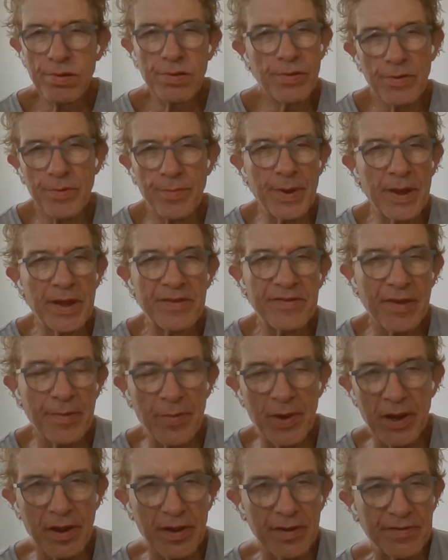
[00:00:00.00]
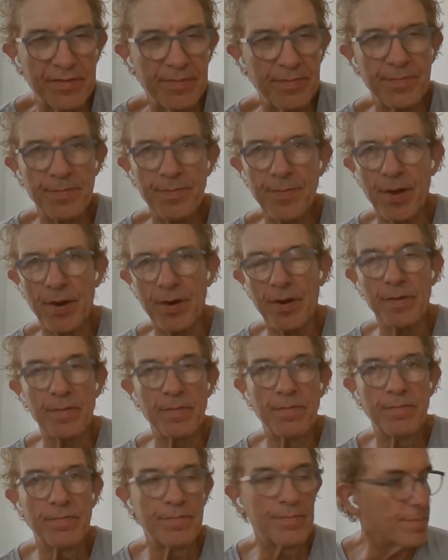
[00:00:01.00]
You'll be somewhere like, I don't know,
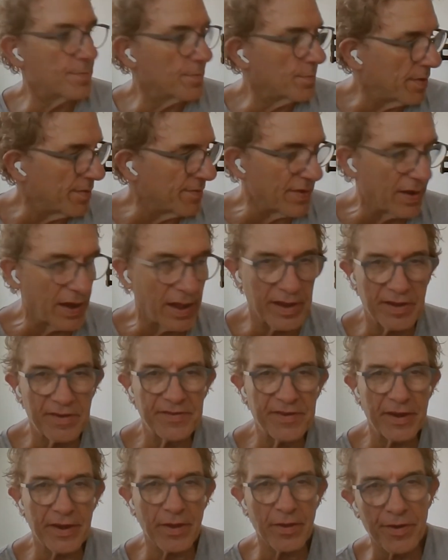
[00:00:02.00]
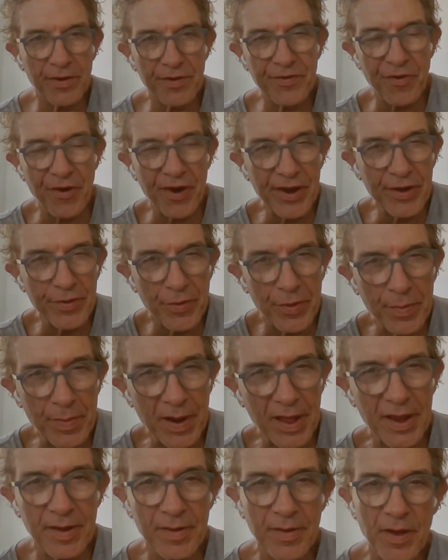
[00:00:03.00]
if you're like you're sitting on a train or a
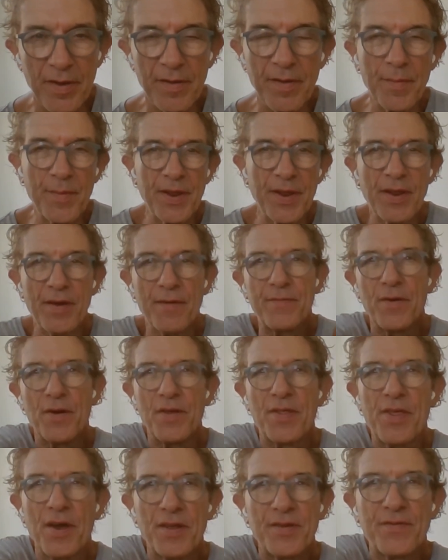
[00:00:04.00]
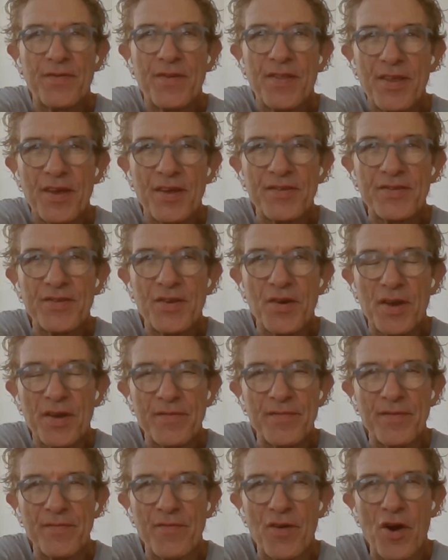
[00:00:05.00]
plane. I mean, I find those kind
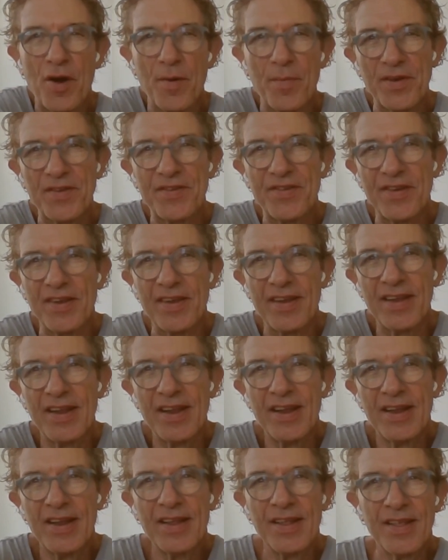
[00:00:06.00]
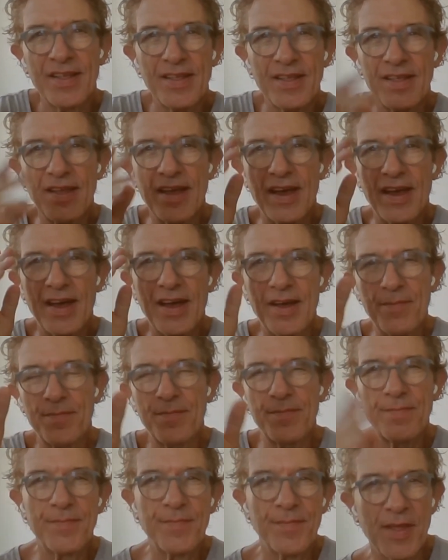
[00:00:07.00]
of environments are the
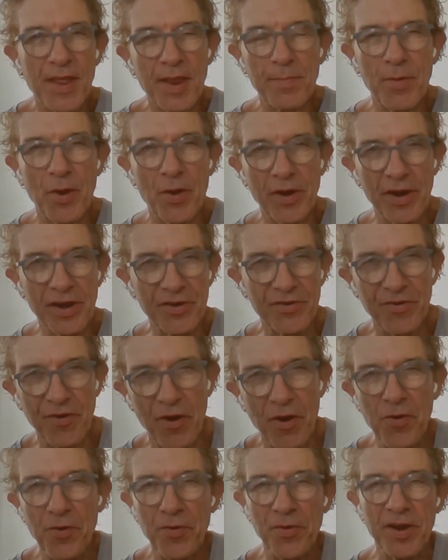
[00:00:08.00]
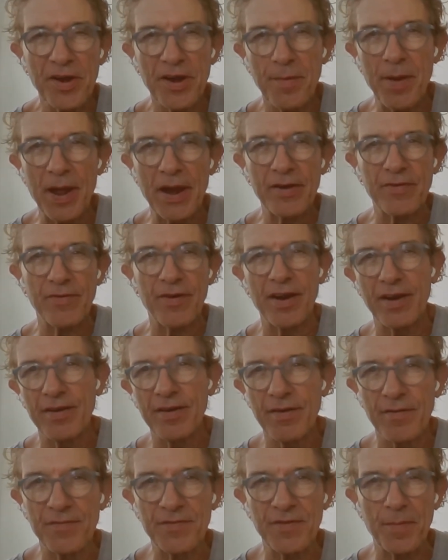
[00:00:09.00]
hypnotic drone in the background
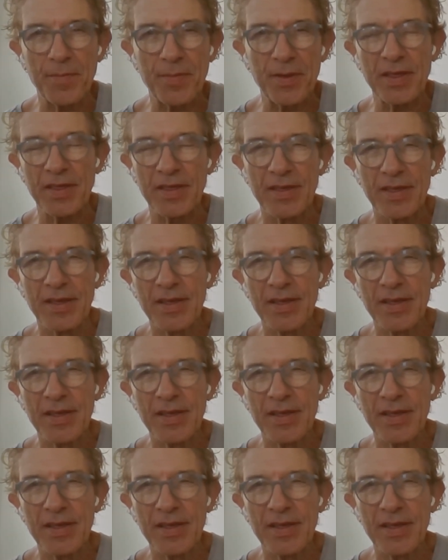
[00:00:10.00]
or something.